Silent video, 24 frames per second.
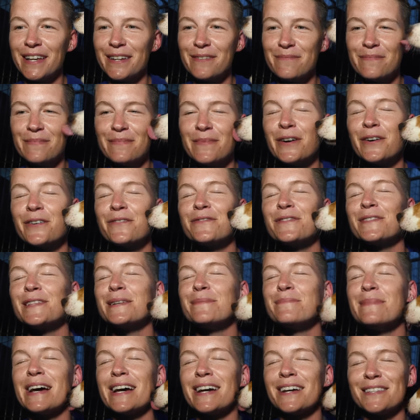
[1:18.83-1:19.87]
And
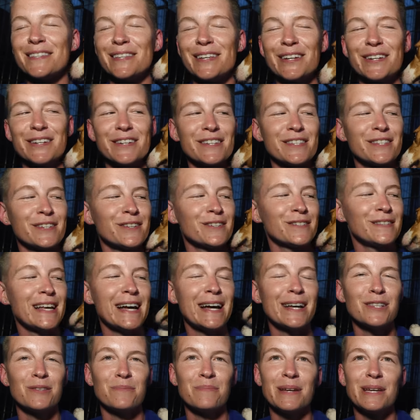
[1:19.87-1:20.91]
hopefully Max here is
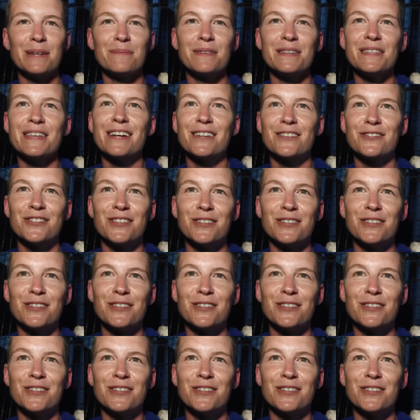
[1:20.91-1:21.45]
her last baby that